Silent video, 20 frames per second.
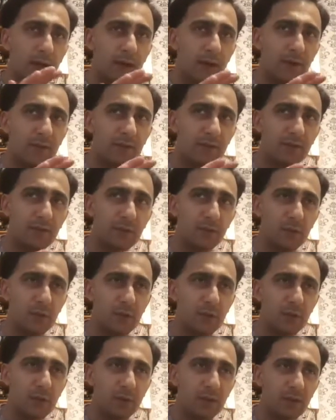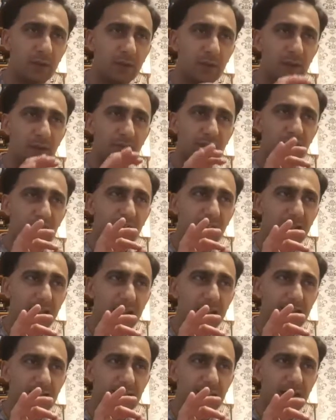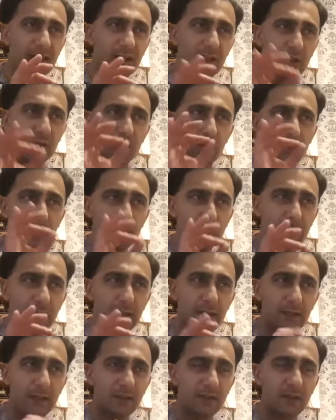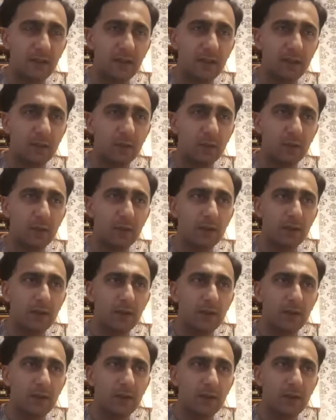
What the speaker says: smooth, slightly creamy like sandalwood,